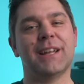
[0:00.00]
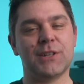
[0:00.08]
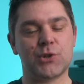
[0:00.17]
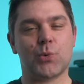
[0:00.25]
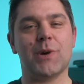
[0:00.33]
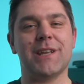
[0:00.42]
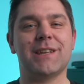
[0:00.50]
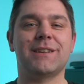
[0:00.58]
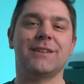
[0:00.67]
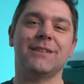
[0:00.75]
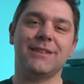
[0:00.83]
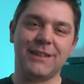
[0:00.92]
and
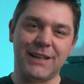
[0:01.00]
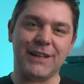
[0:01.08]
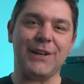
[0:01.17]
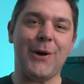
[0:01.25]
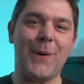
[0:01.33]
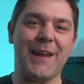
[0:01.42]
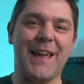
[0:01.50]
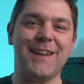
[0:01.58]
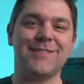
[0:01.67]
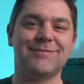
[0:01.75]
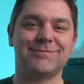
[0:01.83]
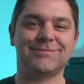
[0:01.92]
tweak and go
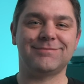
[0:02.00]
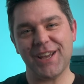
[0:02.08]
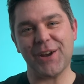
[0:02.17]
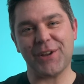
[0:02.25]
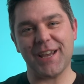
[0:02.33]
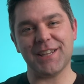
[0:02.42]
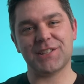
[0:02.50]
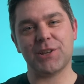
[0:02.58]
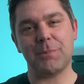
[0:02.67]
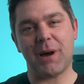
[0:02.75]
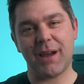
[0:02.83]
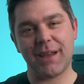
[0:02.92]
again. Okay,
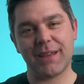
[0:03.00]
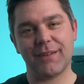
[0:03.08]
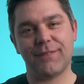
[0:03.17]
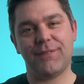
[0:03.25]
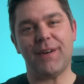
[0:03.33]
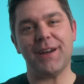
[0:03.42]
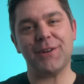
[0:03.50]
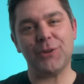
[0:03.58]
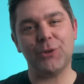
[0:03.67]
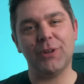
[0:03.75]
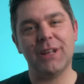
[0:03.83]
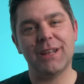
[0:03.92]
so my
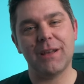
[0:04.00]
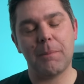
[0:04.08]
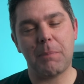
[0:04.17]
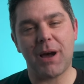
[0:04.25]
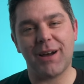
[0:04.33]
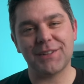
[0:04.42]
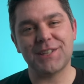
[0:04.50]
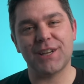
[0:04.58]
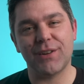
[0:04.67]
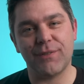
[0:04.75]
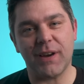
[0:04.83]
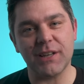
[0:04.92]
final
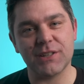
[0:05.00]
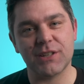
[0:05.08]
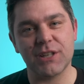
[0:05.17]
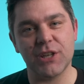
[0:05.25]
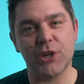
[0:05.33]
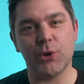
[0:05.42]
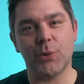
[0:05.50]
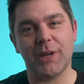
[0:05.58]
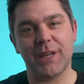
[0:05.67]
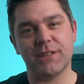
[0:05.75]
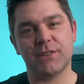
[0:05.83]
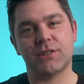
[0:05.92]
parting advice to you
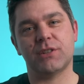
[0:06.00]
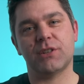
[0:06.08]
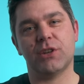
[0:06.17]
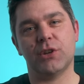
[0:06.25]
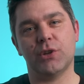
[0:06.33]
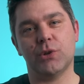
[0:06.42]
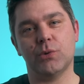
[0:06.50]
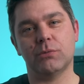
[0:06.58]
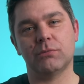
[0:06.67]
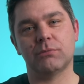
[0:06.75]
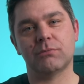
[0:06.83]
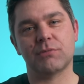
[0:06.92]
is to
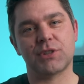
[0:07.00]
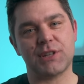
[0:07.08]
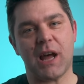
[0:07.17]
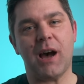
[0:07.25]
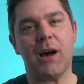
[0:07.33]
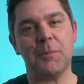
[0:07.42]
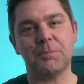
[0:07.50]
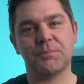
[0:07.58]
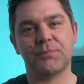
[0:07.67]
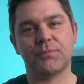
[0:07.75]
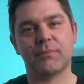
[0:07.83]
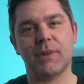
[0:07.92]
start,
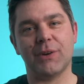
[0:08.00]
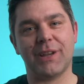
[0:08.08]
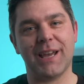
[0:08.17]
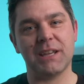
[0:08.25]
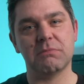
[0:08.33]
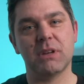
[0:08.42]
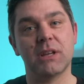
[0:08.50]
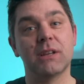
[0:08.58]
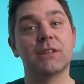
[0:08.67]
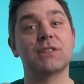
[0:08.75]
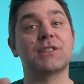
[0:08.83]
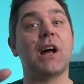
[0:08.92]
okay?
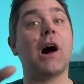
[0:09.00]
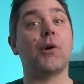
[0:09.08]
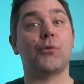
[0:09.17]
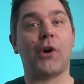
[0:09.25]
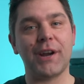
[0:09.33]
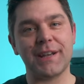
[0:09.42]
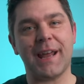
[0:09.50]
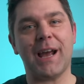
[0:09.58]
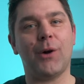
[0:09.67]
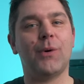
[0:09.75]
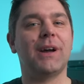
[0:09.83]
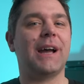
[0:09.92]
Start right
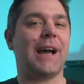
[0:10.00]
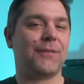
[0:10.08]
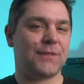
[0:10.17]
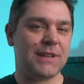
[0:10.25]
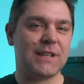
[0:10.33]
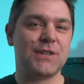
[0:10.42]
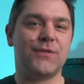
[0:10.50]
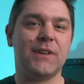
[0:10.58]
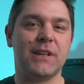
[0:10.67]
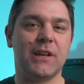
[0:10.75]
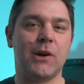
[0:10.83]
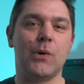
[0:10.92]
now. After this
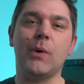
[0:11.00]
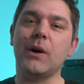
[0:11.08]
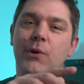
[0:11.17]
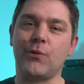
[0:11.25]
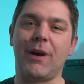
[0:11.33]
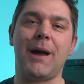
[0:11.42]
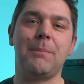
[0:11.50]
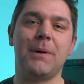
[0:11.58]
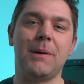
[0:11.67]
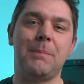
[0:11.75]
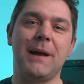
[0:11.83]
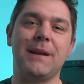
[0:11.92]
video, grab
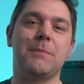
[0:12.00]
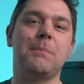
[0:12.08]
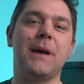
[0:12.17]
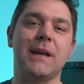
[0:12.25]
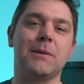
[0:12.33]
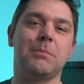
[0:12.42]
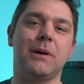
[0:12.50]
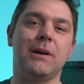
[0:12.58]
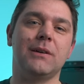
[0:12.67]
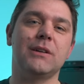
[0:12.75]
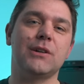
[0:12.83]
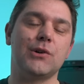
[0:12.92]
a pen and
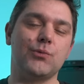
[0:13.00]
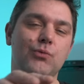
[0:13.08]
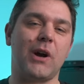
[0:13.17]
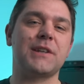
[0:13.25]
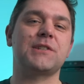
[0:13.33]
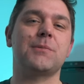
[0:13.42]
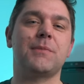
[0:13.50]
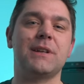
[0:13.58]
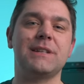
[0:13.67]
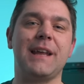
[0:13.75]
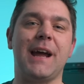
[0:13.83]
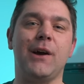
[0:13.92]
paper, write
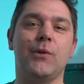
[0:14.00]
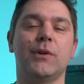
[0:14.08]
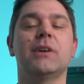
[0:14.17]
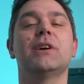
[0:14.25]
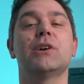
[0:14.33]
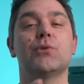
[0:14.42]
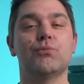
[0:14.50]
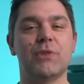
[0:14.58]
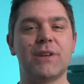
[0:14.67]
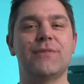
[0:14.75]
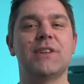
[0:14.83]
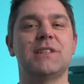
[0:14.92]
something down,
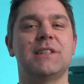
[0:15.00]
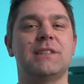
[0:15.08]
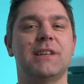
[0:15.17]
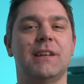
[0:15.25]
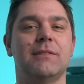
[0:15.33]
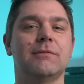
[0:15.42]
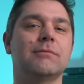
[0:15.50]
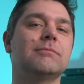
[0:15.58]
revisit it